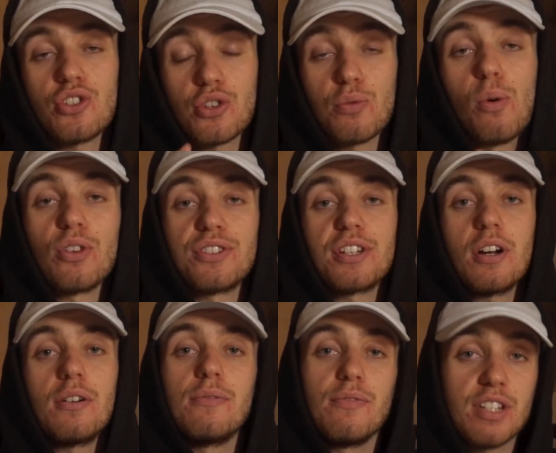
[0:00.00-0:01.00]
you want to
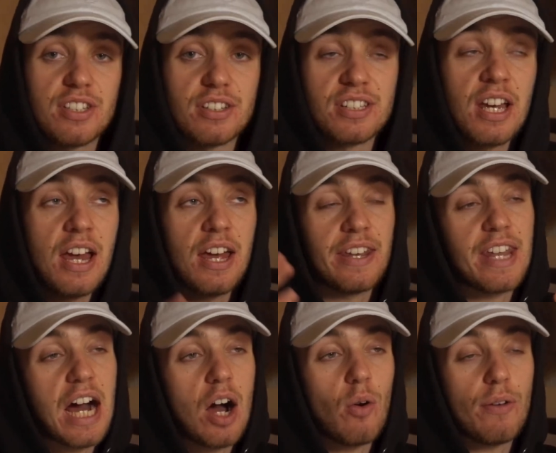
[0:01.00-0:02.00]
go and visit.
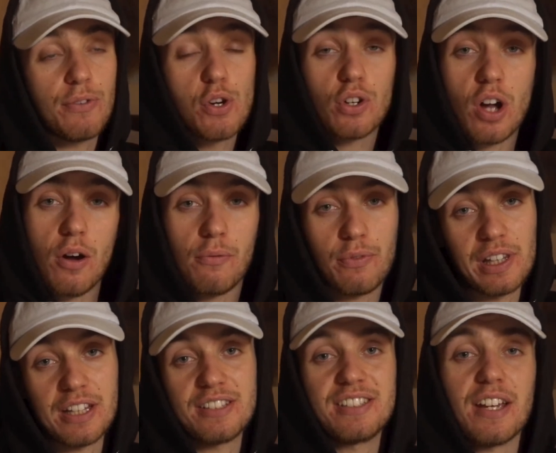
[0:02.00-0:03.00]
Now, if you're going for,
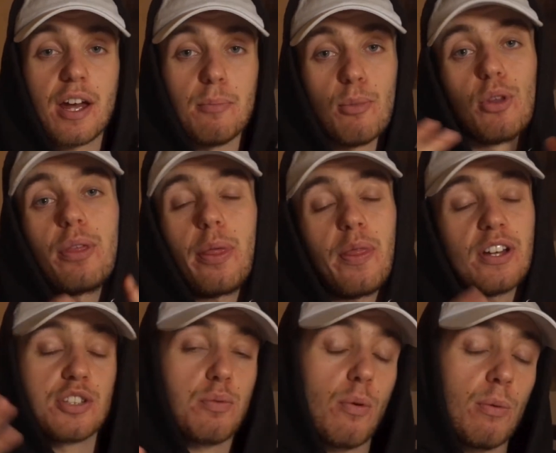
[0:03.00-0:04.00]
let's say, a month,
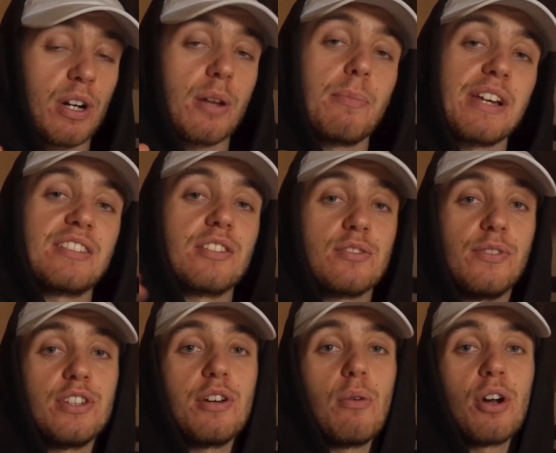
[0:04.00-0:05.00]
that's what we're going to base this
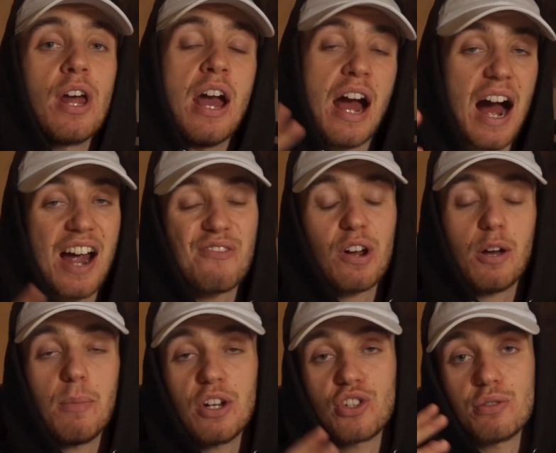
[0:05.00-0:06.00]
video on. I
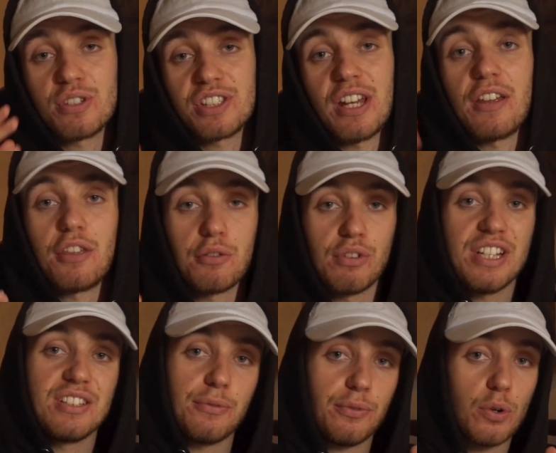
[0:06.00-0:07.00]
recommend you stay 3
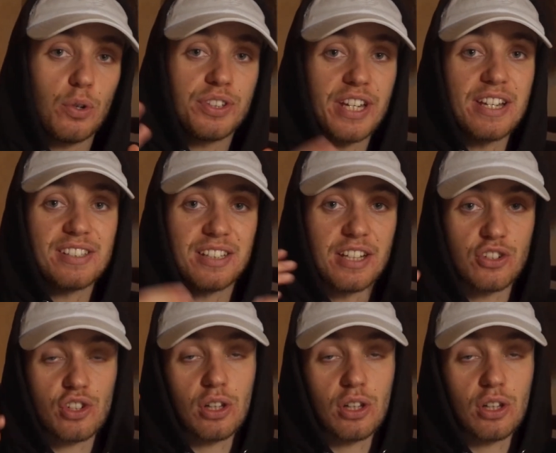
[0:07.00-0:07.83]
to 4 days in each